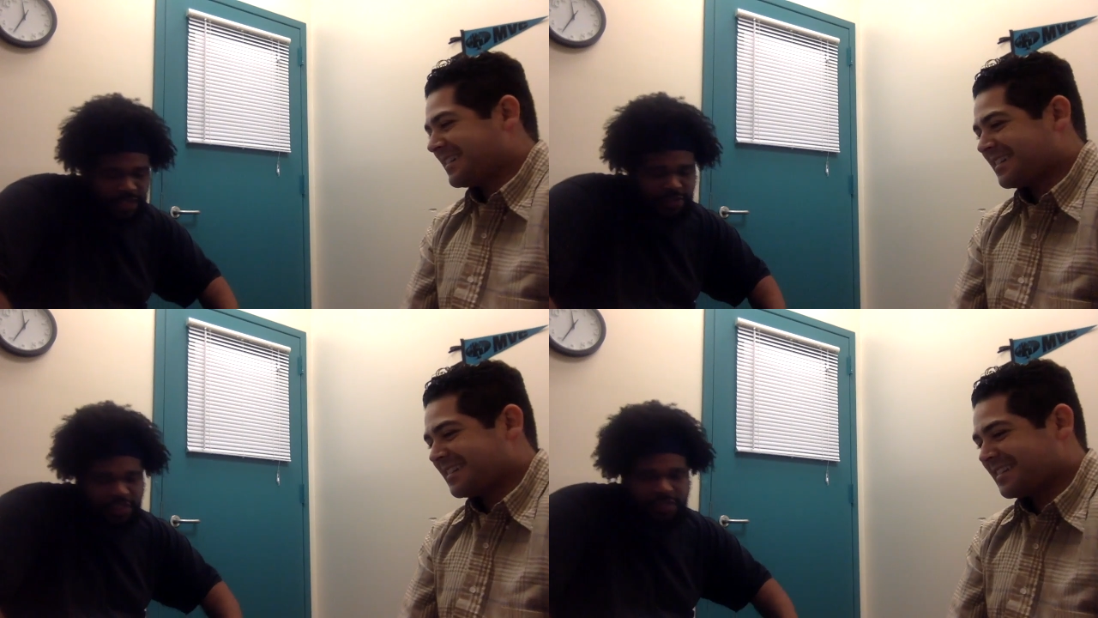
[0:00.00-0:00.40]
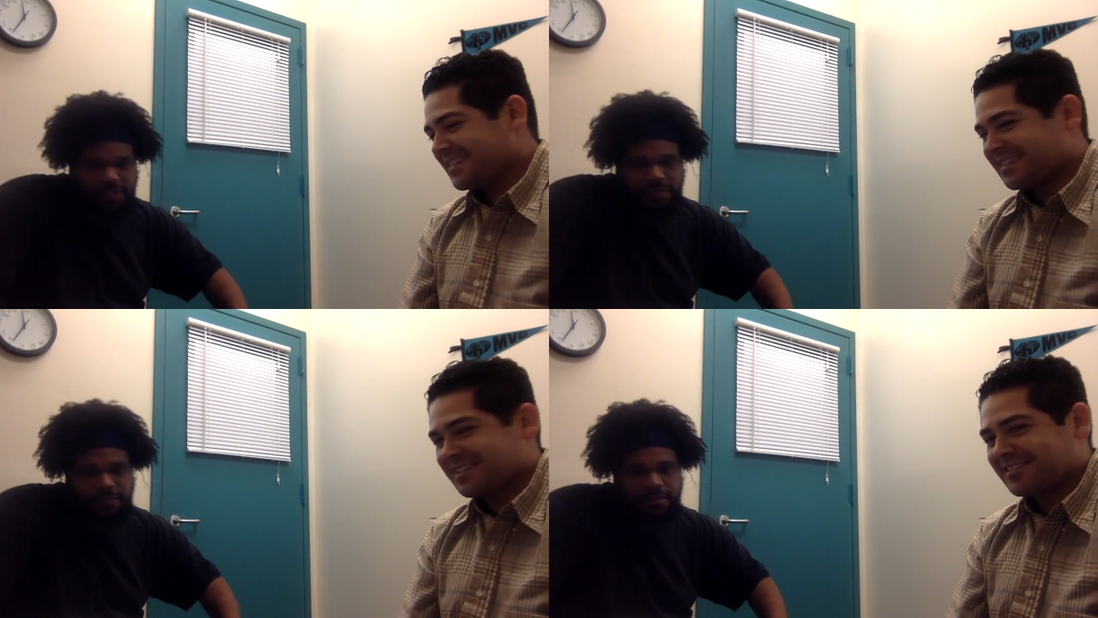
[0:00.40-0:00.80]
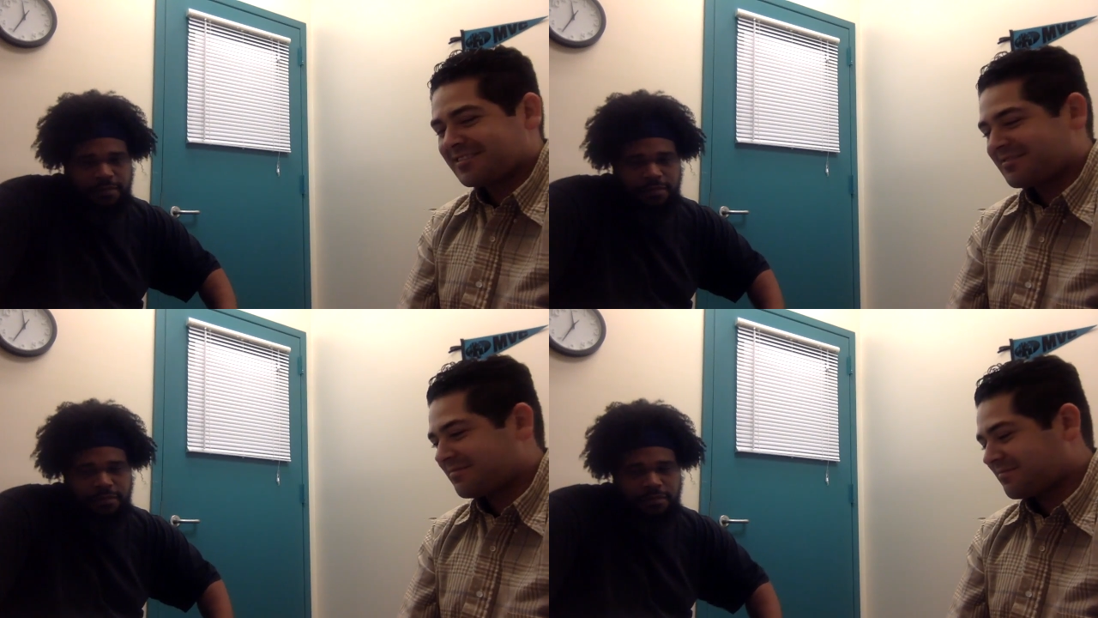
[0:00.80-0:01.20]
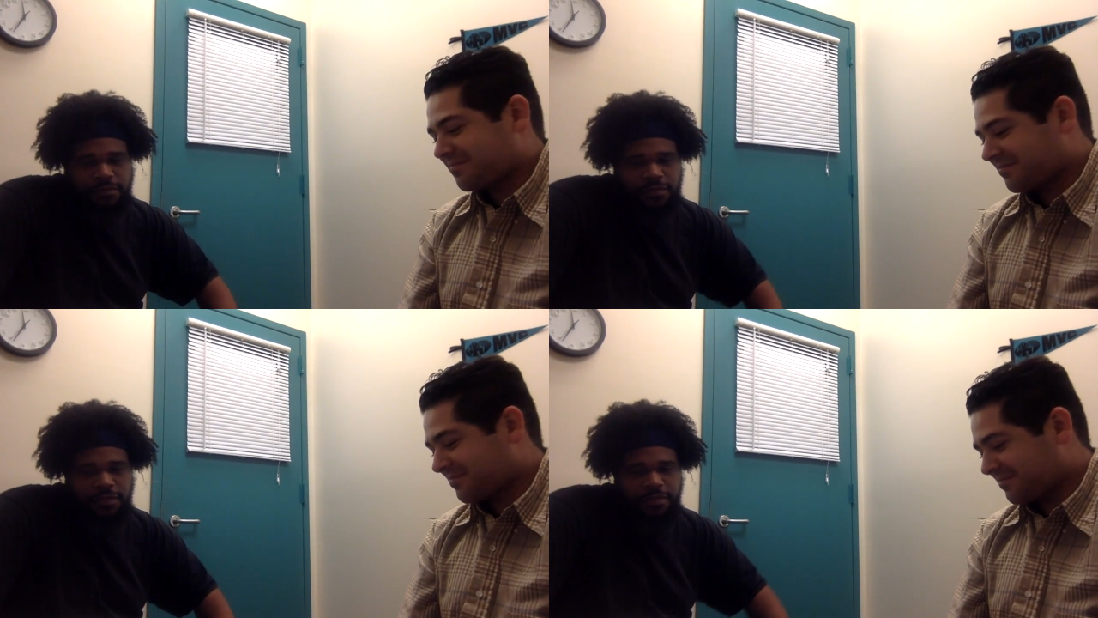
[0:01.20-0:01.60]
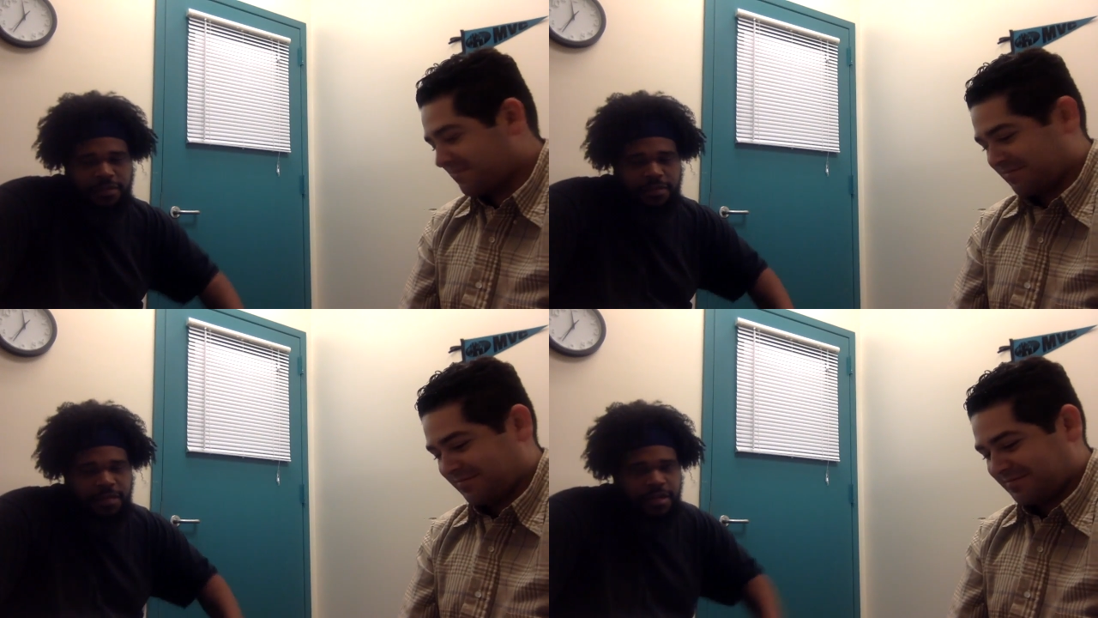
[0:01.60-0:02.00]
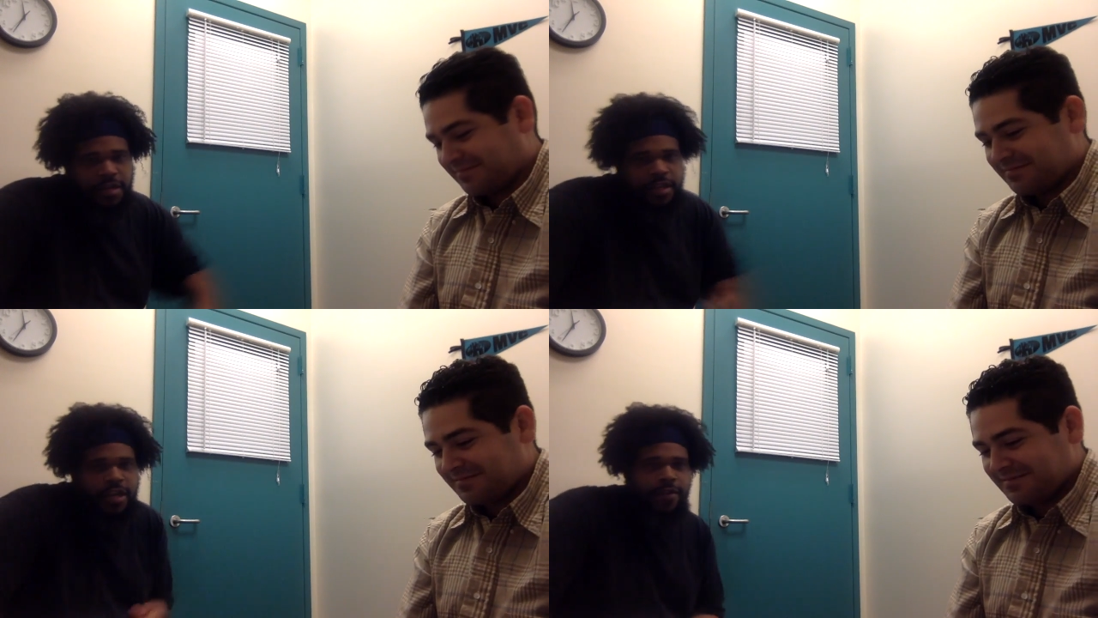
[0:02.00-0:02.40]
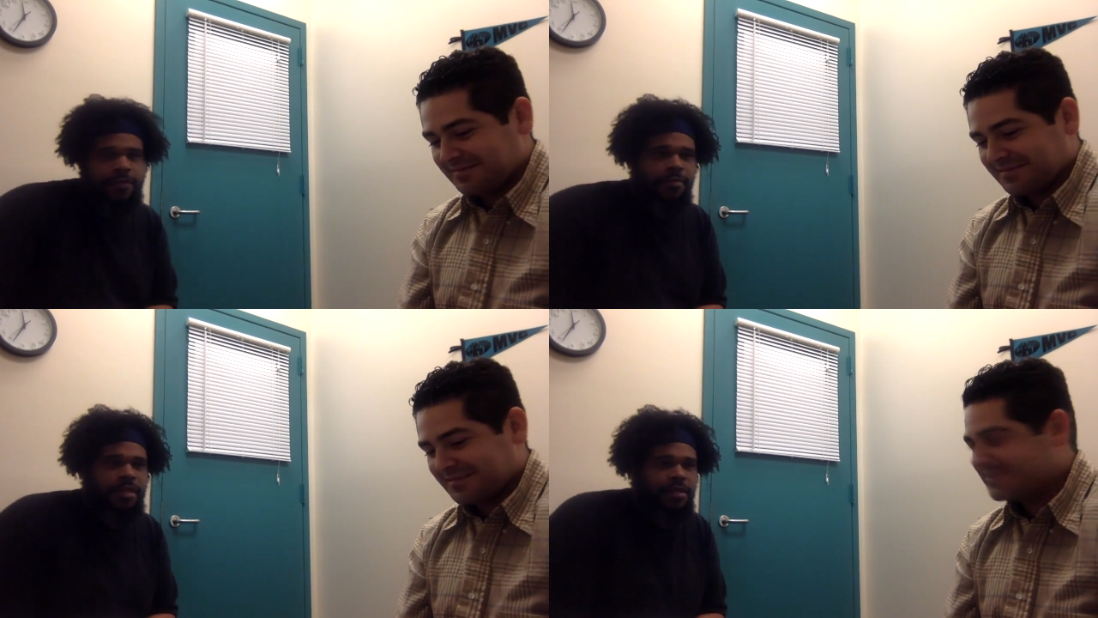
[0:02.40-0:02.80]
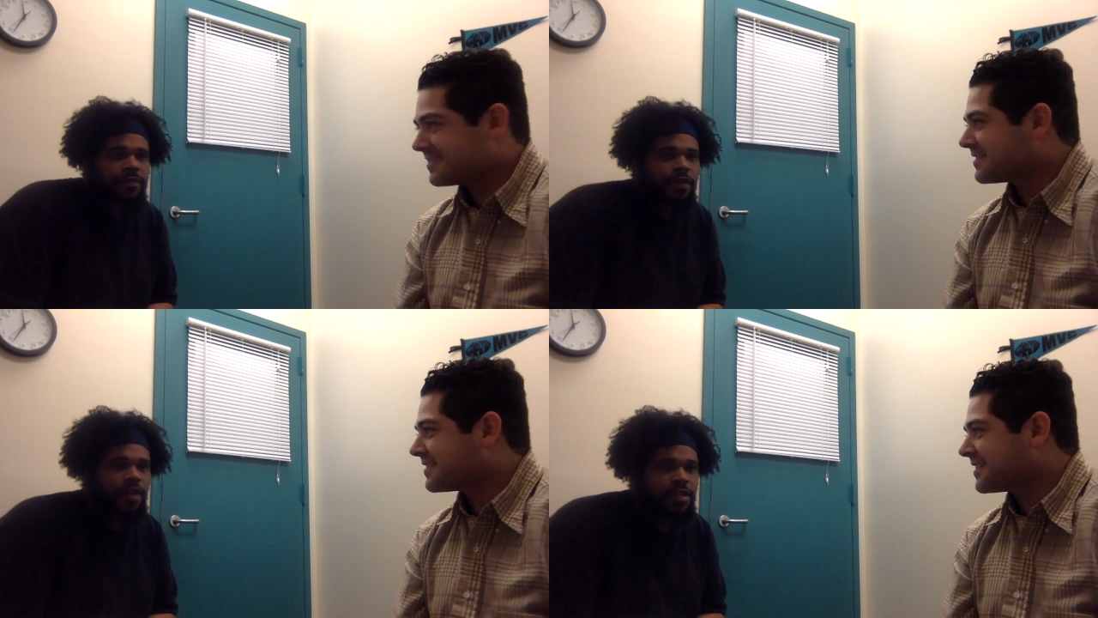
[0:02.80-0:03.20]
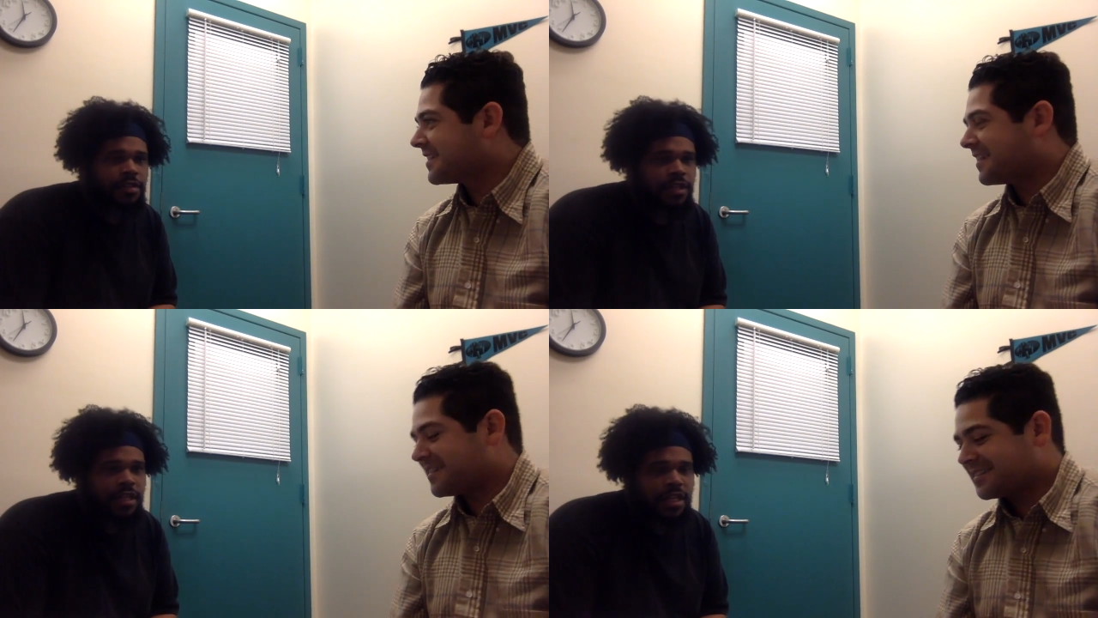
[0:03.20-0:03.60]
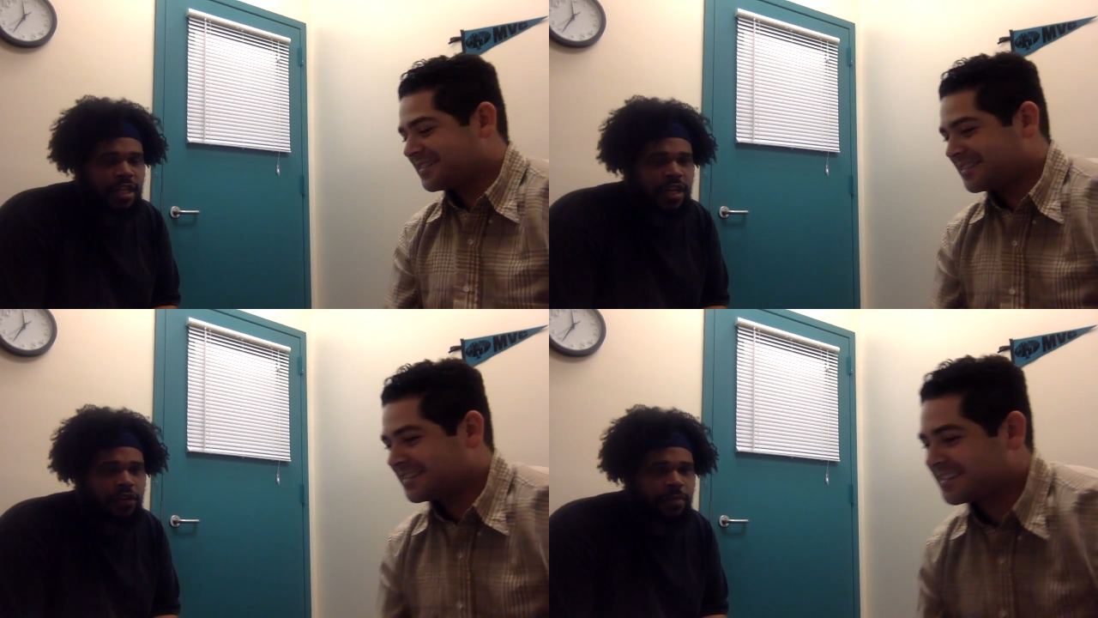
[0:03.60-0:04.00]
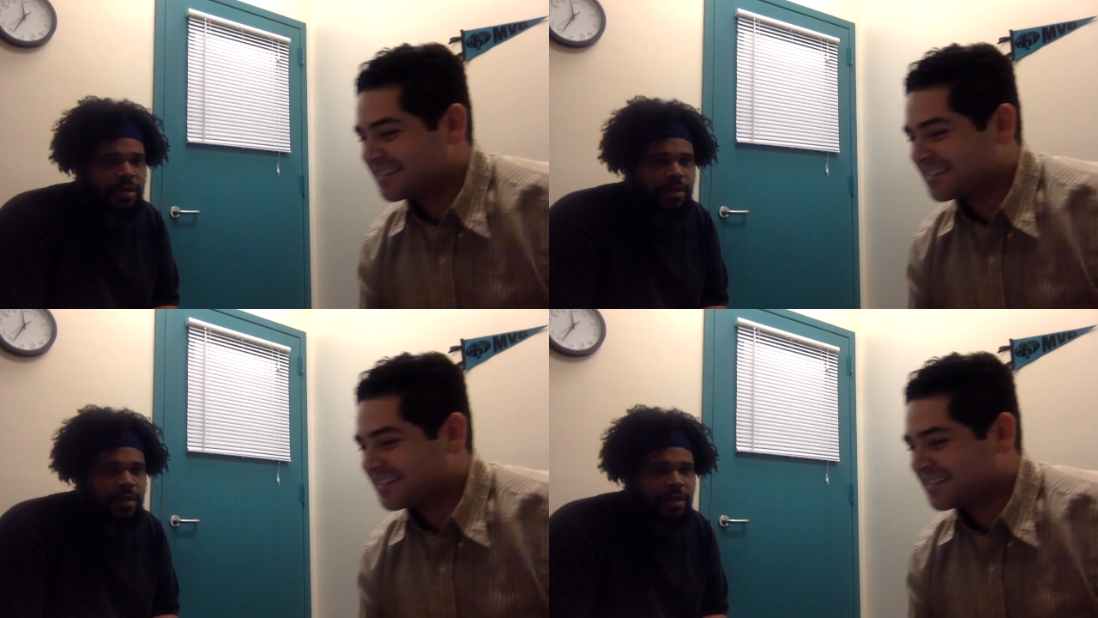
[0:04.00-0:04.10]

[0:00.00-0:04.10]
Speaker 1: that's just some some here and there from me as far as yeah. health